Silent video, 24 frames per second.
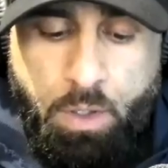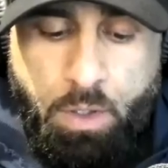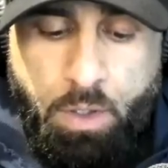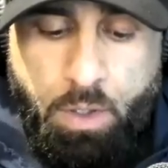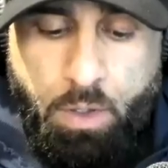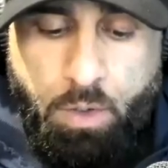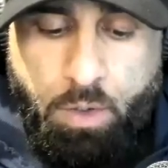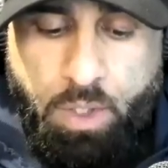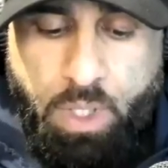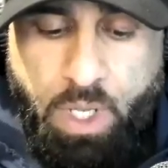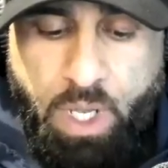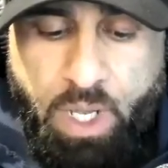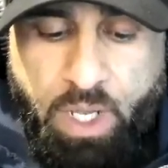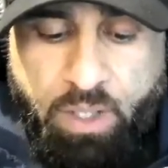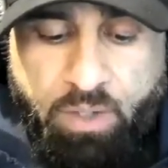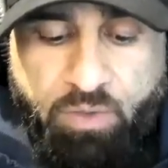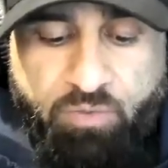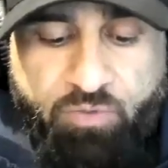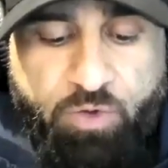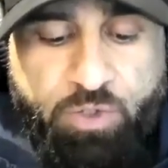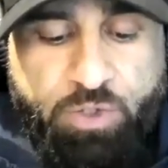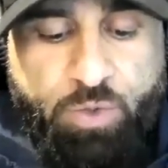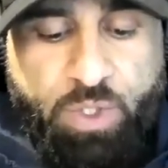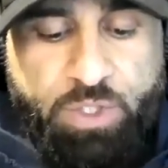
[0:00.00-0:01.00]
Okay,
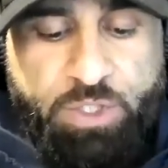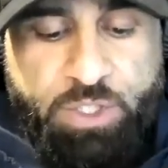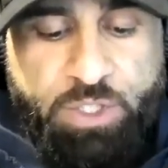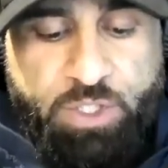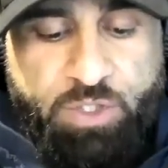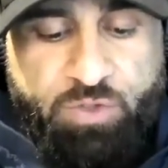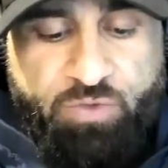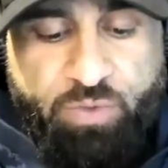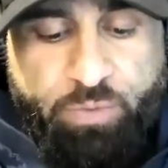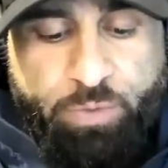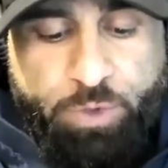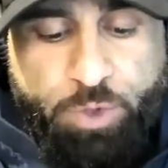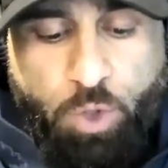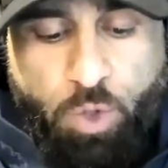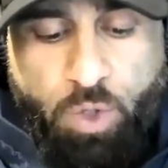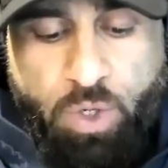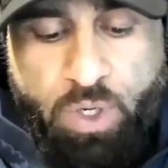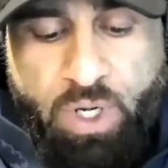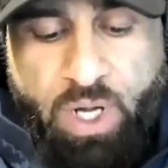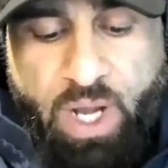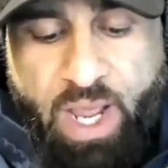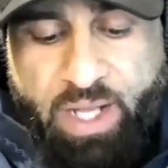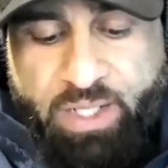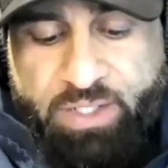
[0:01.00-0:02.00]
first question is from
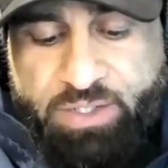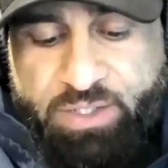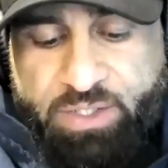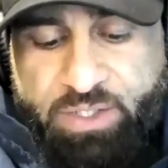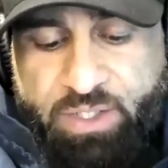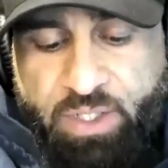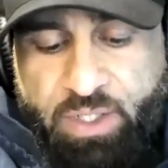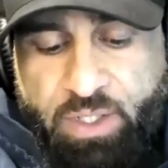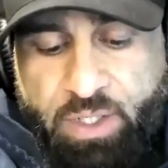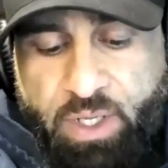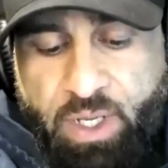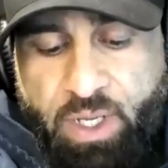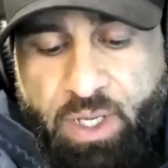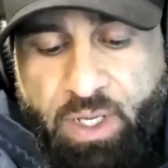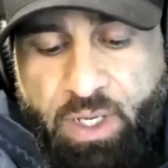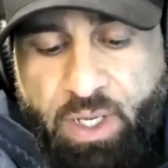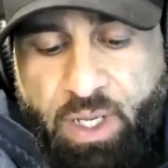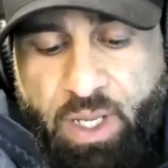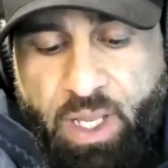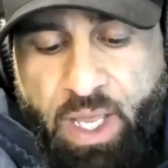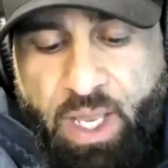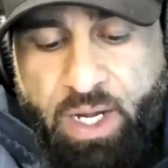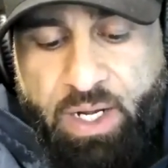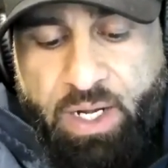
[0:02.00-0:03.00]
Jordan
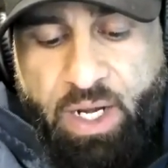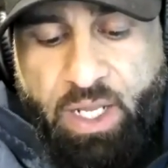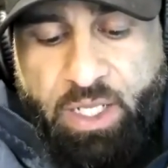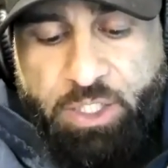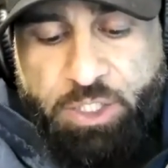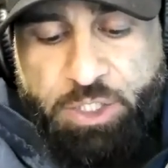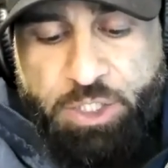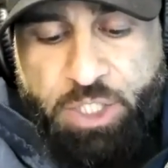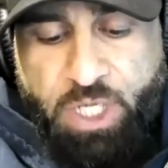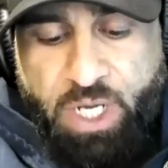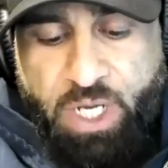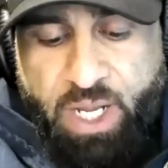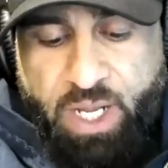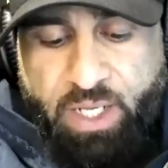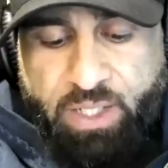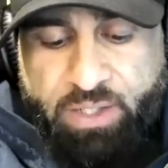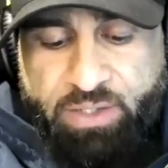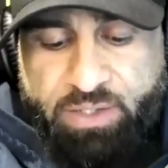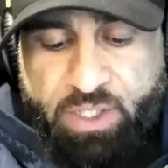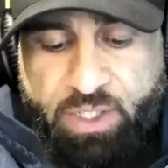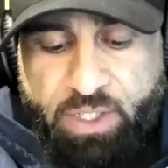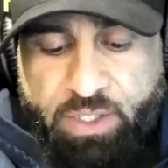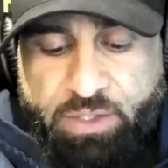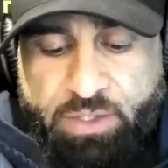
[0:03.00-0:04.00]
XNJ.
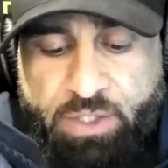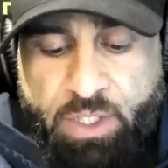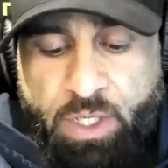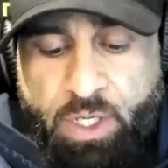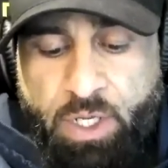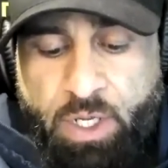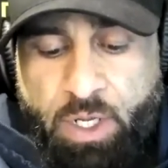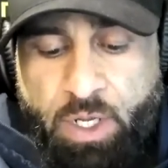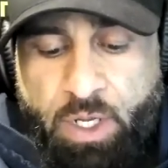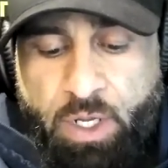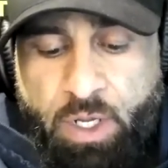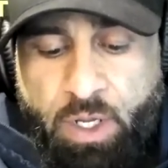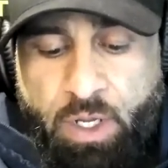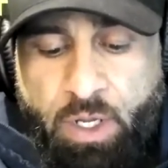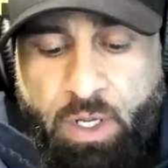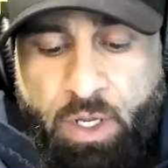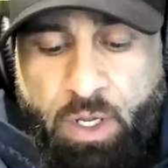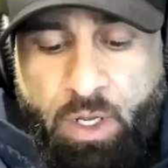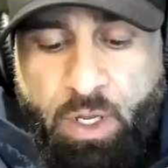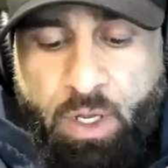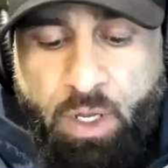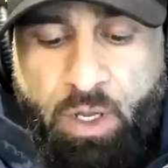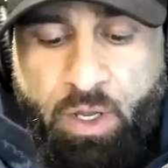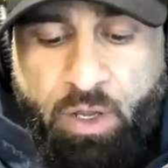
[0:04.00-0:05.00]
Says,
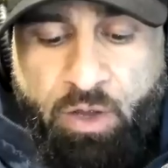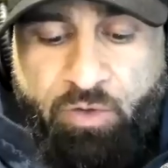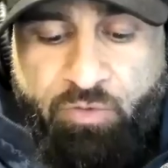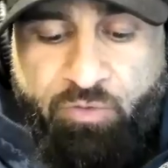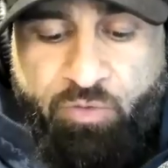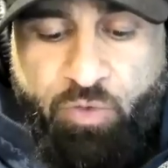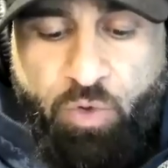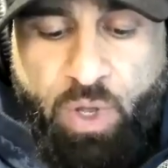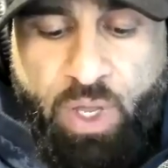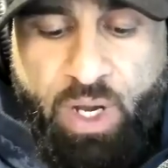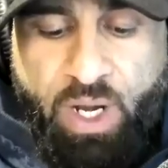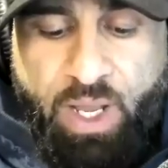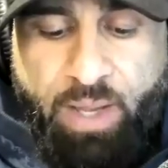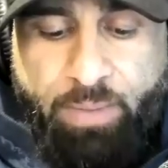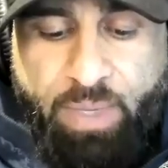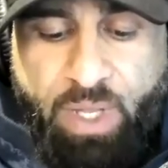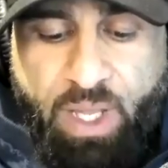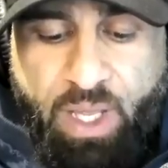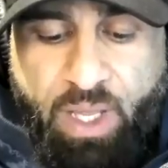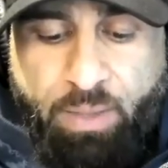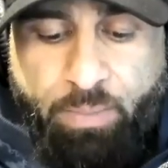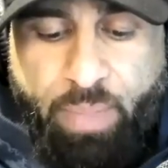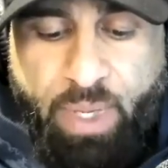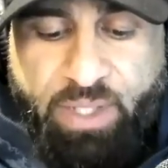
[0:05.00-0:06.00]
Fouad
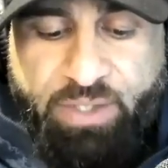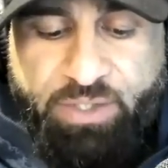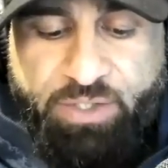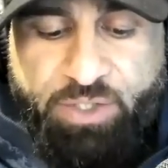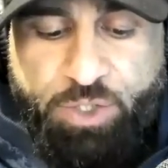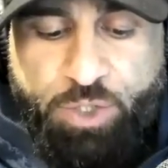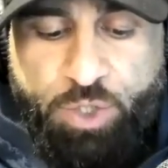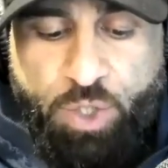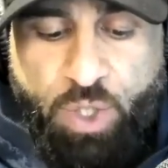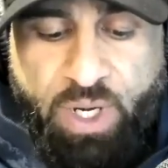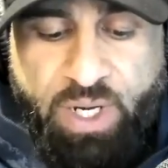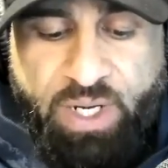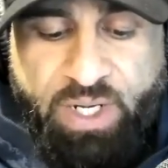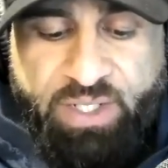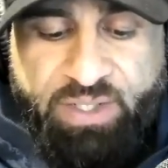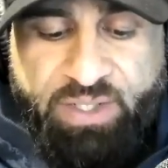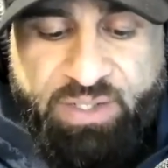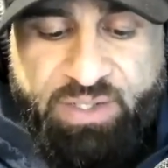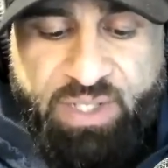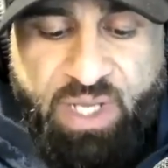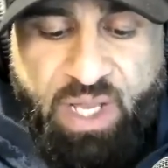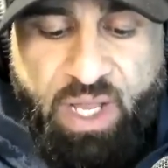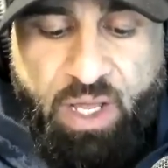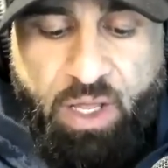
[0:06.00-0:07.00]
Abiad, best training
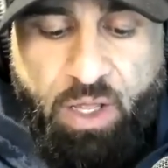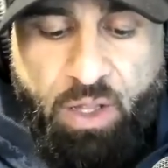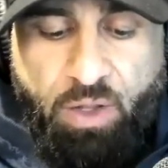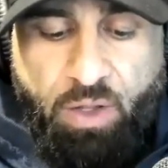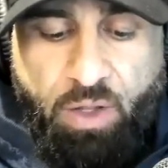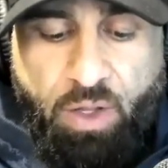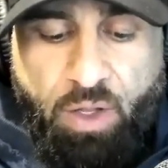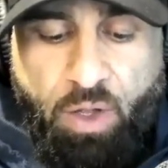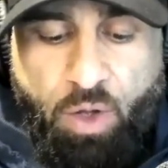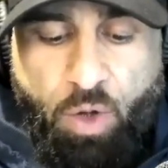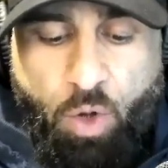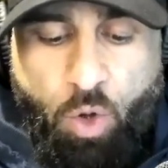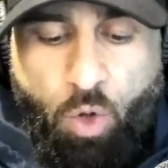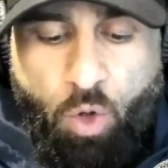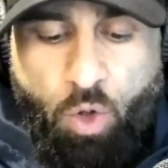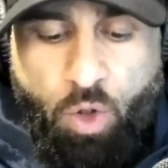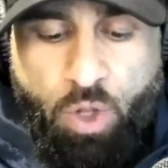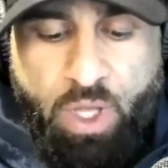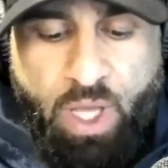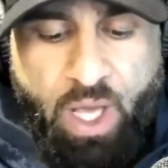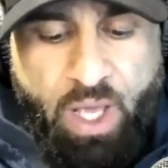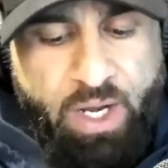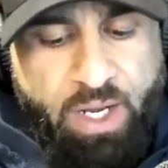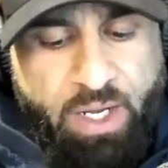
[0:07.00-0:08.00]
style, whole
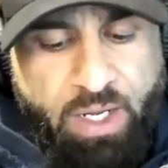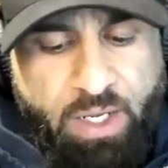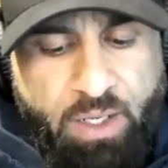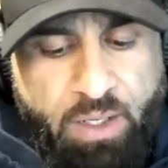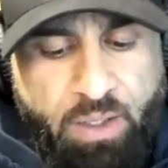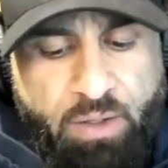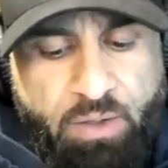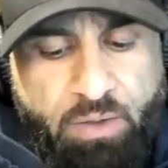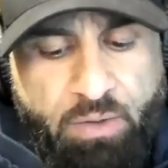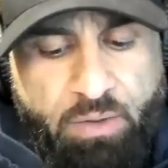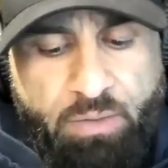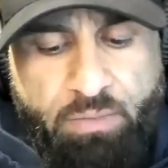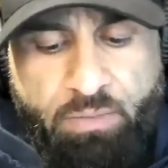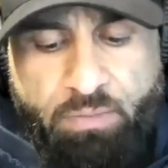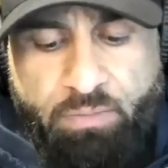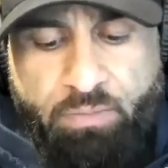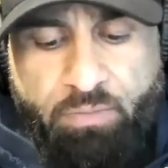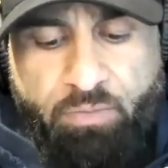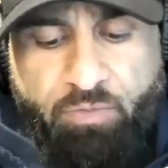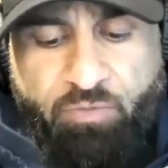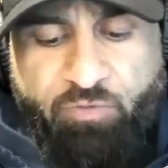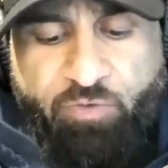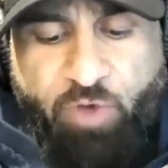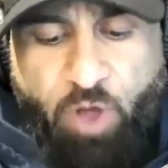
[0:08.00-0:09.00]
cutting,
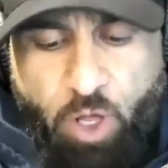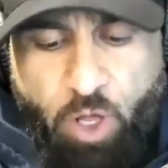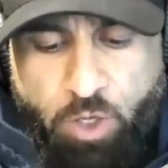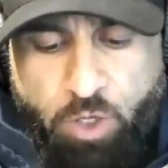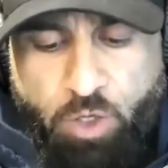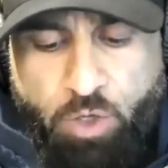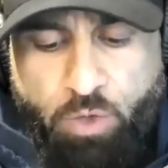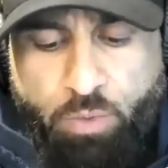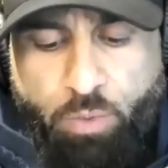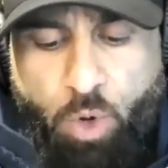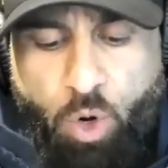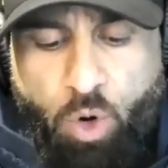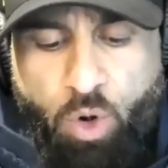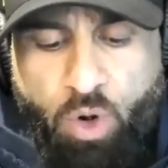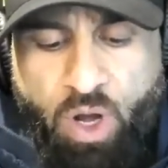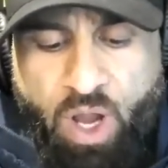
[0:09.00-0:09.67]
volume, or